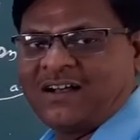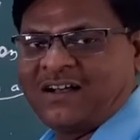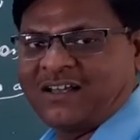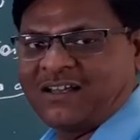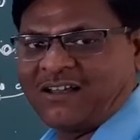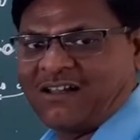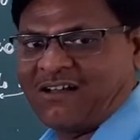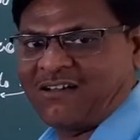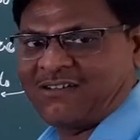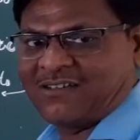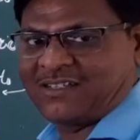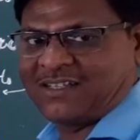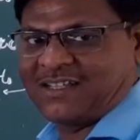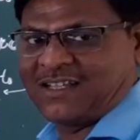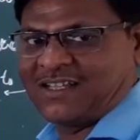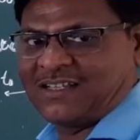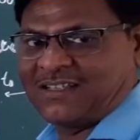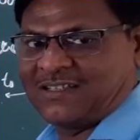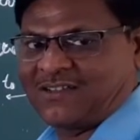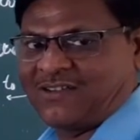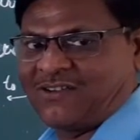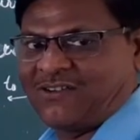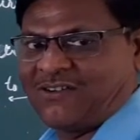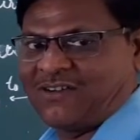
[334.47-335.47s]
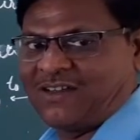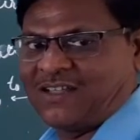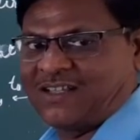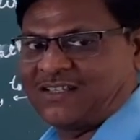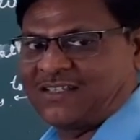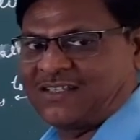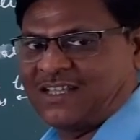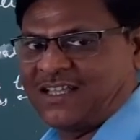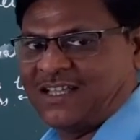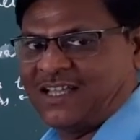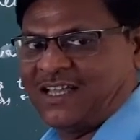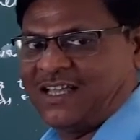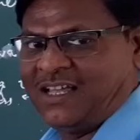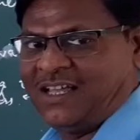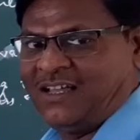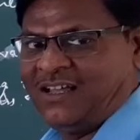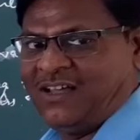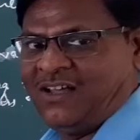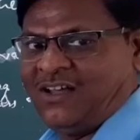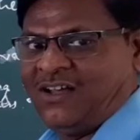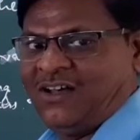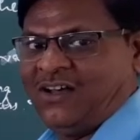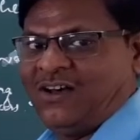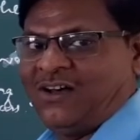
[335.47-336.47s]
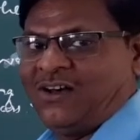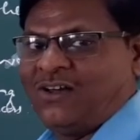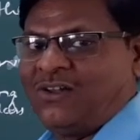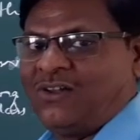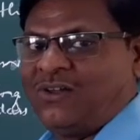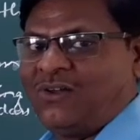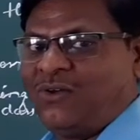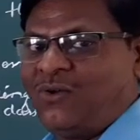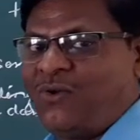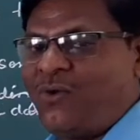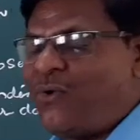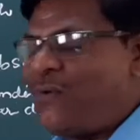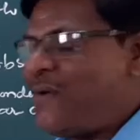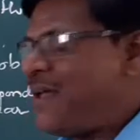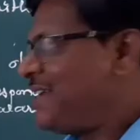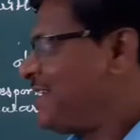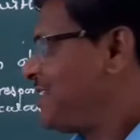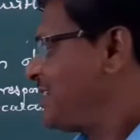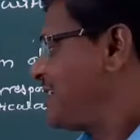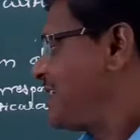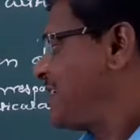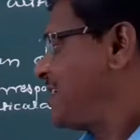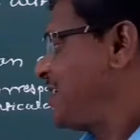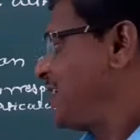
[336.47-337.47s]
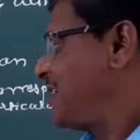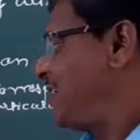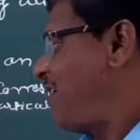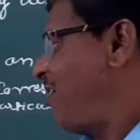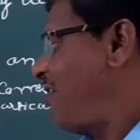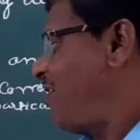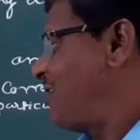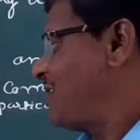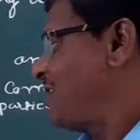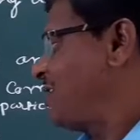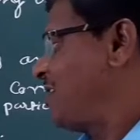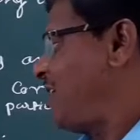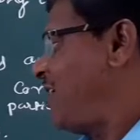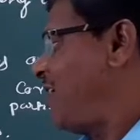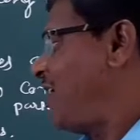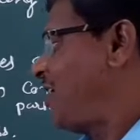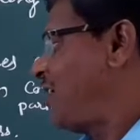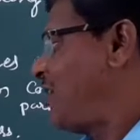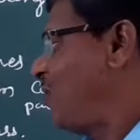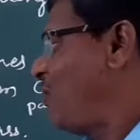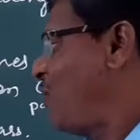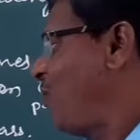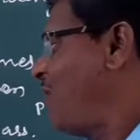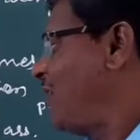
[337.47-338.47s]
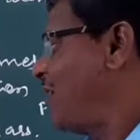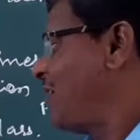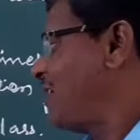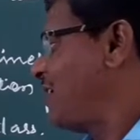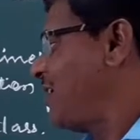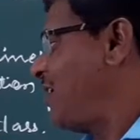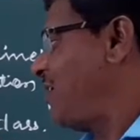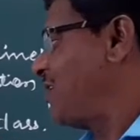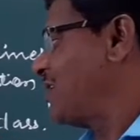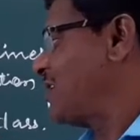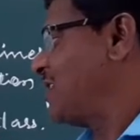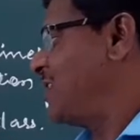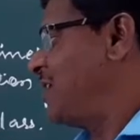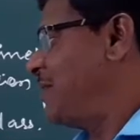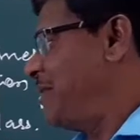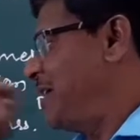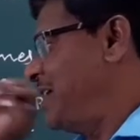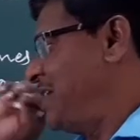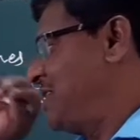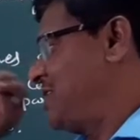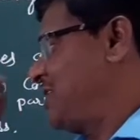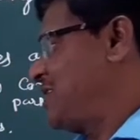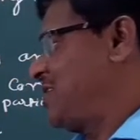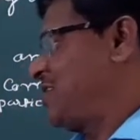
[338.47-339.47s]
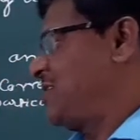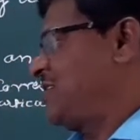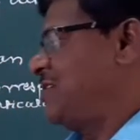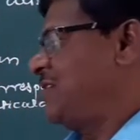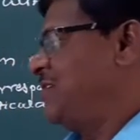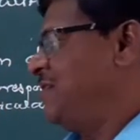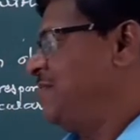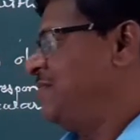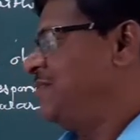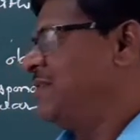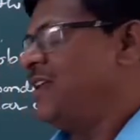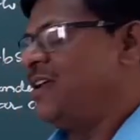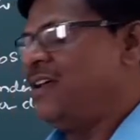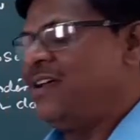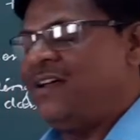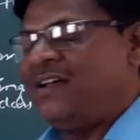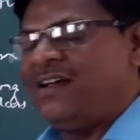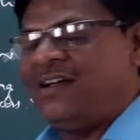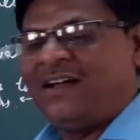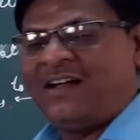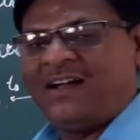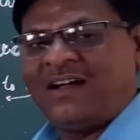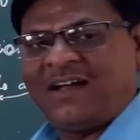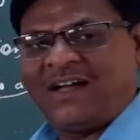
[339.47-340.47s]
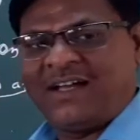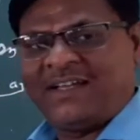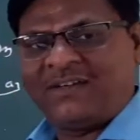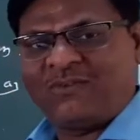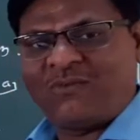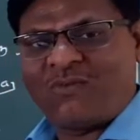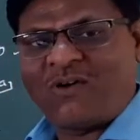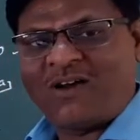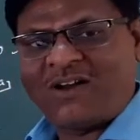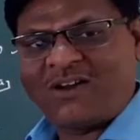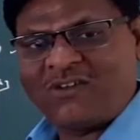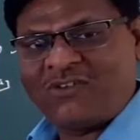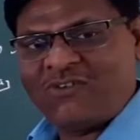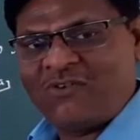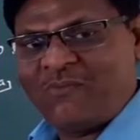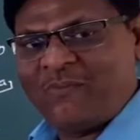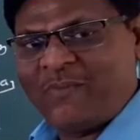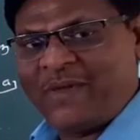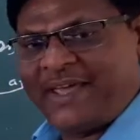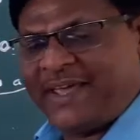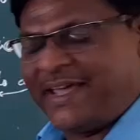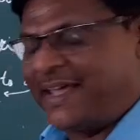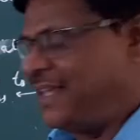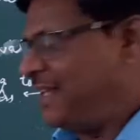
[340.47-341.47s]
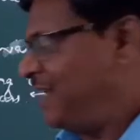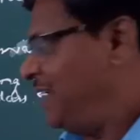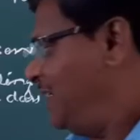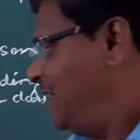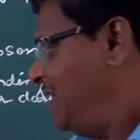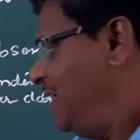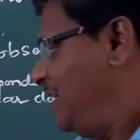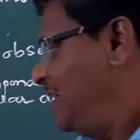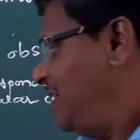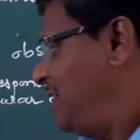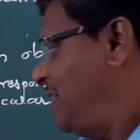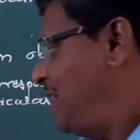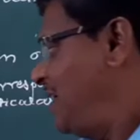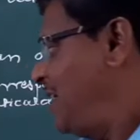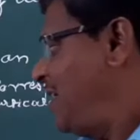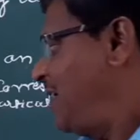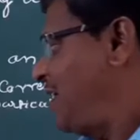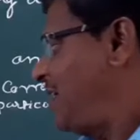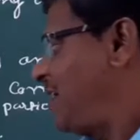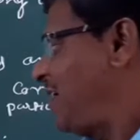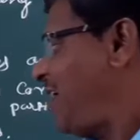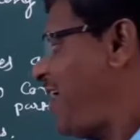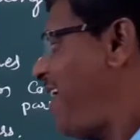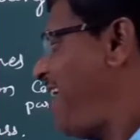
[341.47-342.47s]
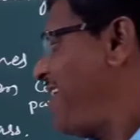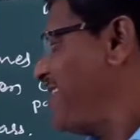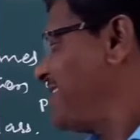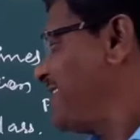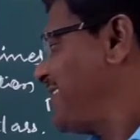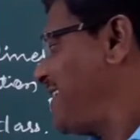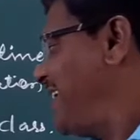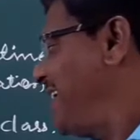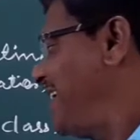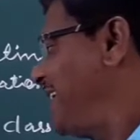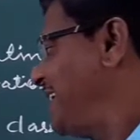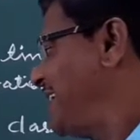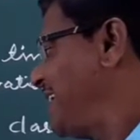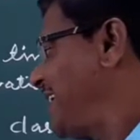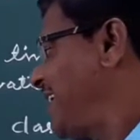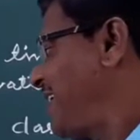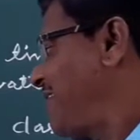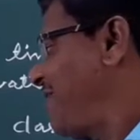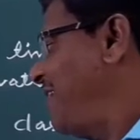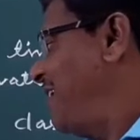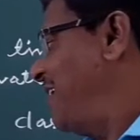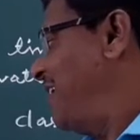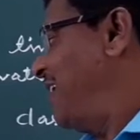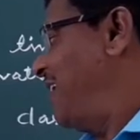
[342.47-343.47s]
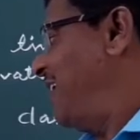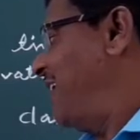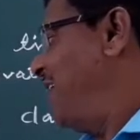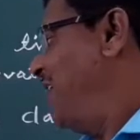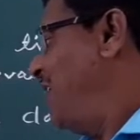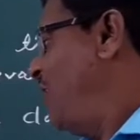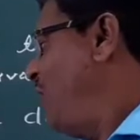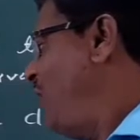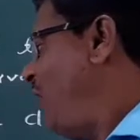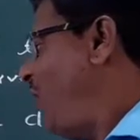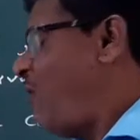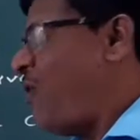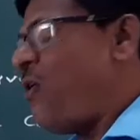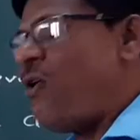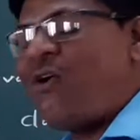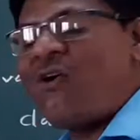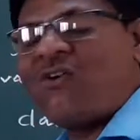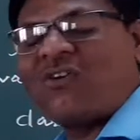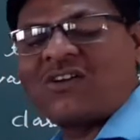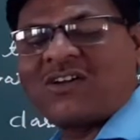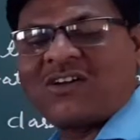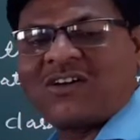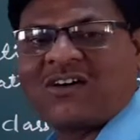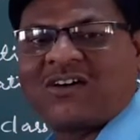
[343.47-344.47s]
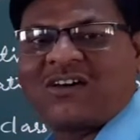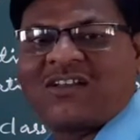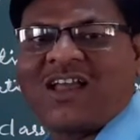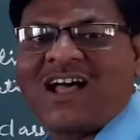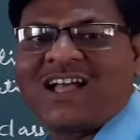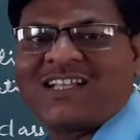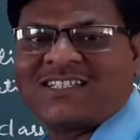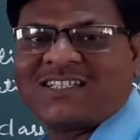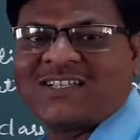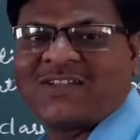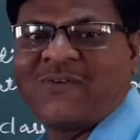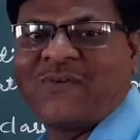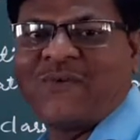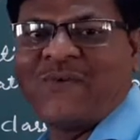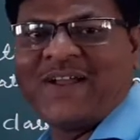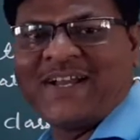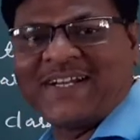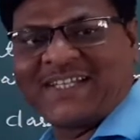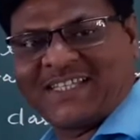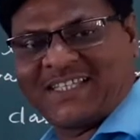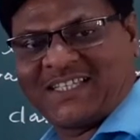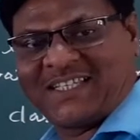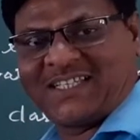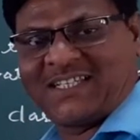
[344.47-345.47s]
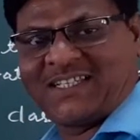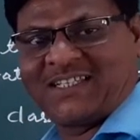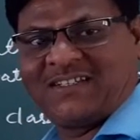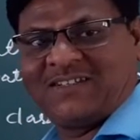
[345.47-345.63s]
class is called as the lowest class or lower class limits. And what do you mean class interval or class width?